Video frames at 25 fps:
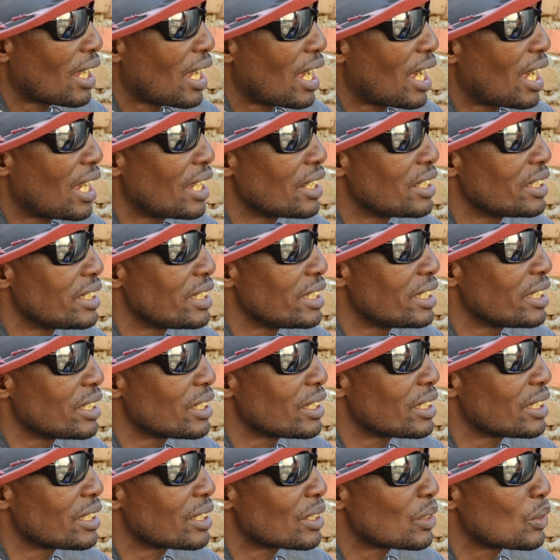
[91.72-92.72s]
and
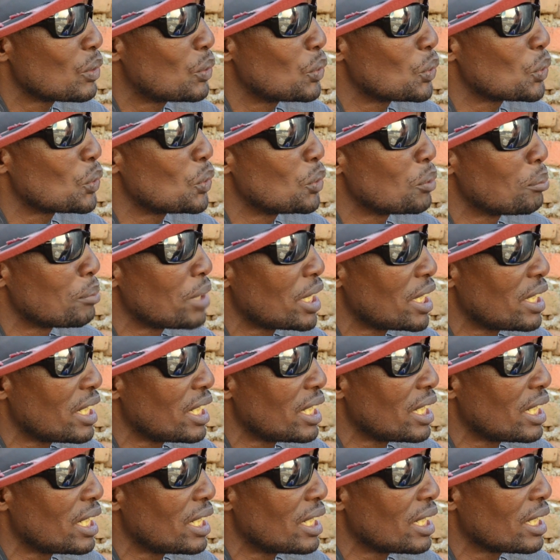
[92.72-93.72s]
uh, good
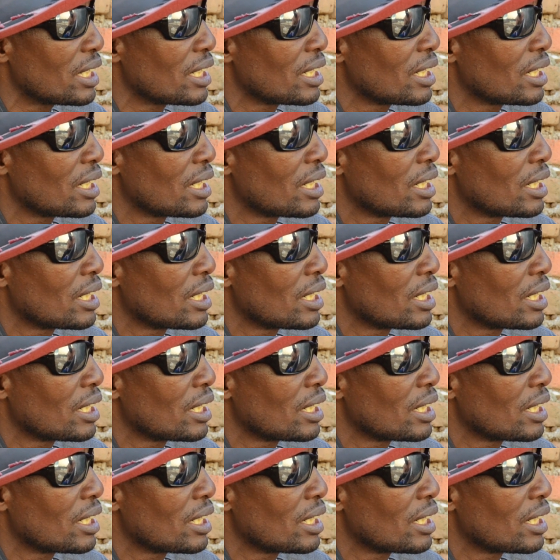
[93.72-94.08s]
many